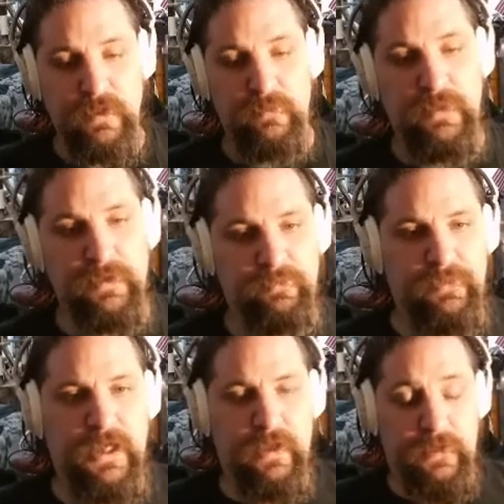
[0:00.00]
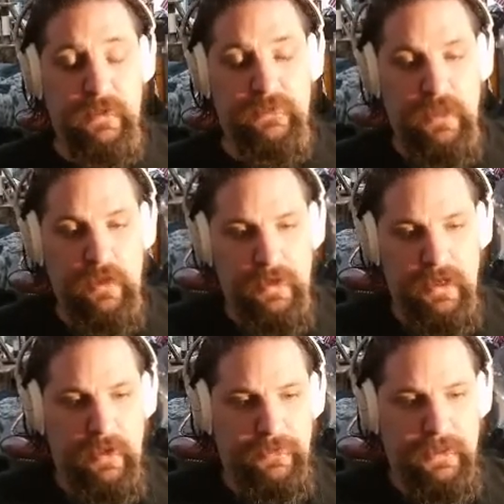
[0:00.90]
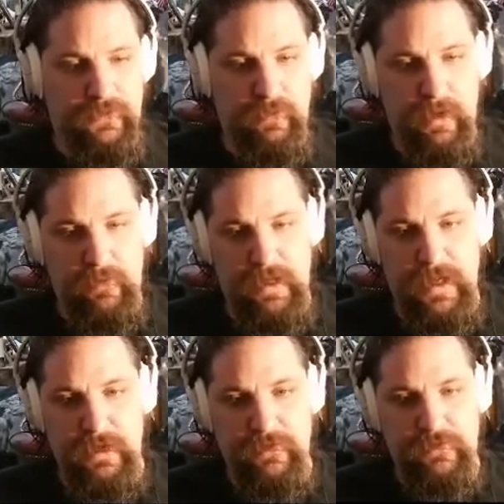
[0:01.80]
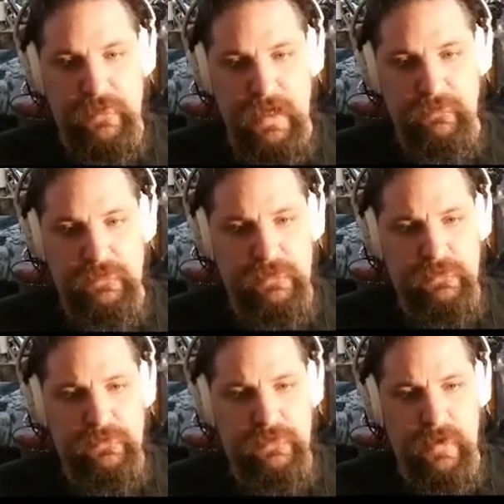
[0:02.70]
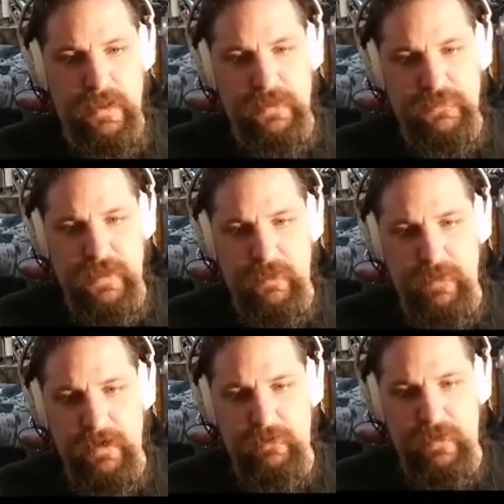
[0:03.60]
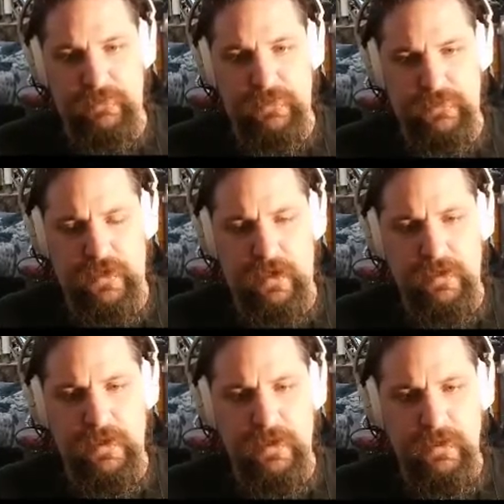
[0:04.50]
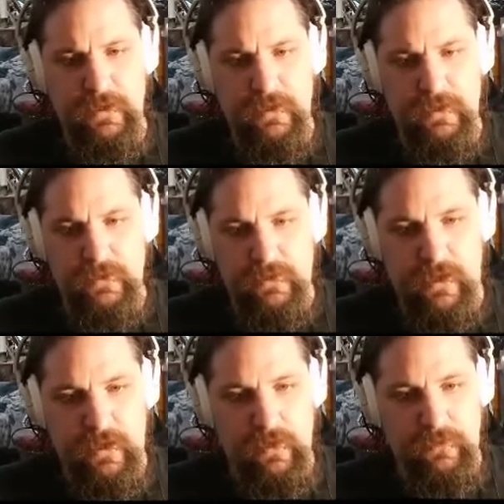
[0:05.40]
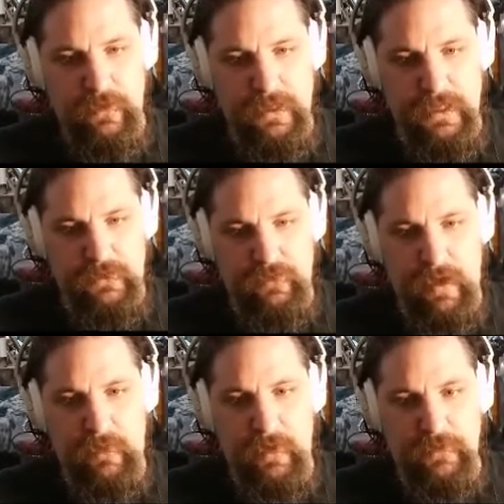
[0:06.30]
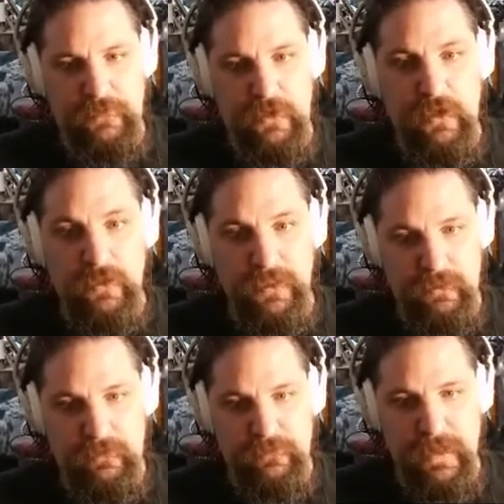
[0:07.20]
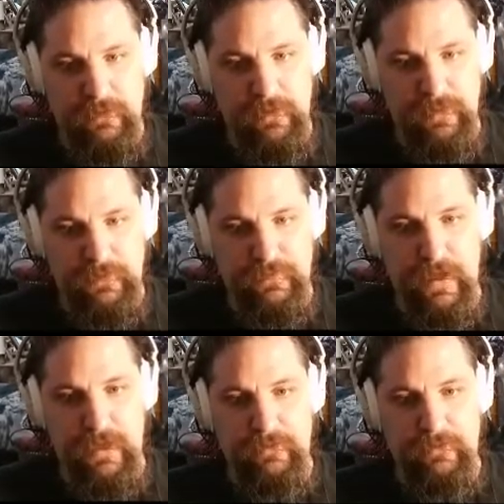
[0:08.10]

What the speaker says: But because I was low on health, that's why I went ahead and saved. So at least that way I don't have to start all over again to where I was earlier. That wouldn't be fun.